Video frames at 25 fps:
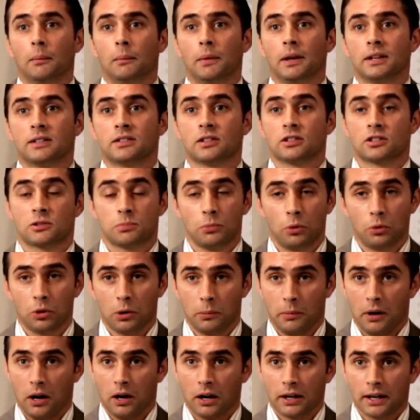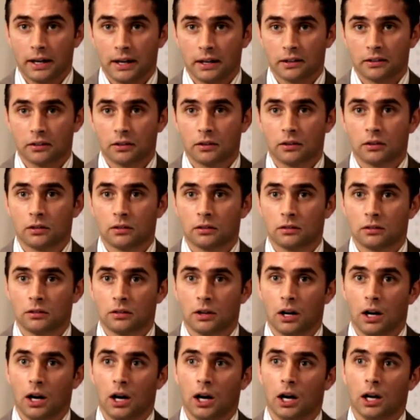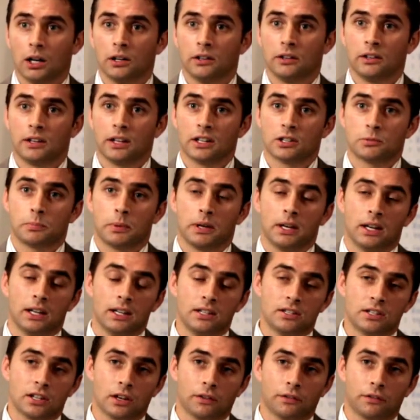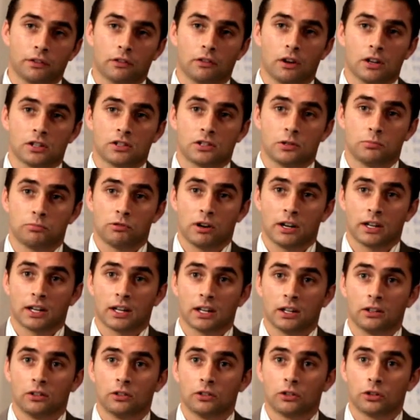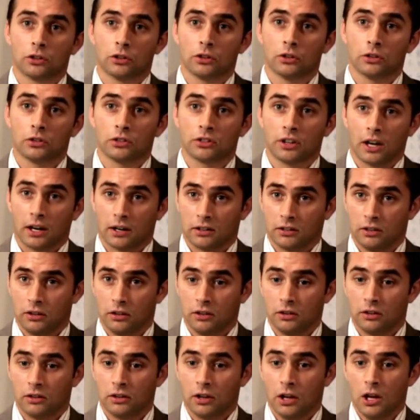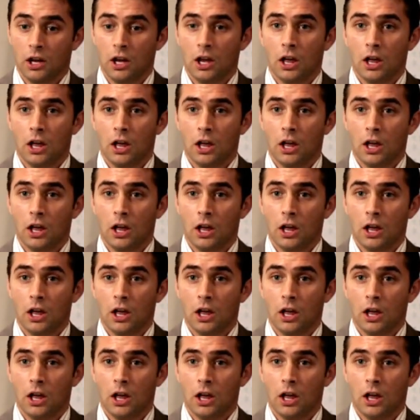it's a smaller market, and it's been easier for us to break into sectors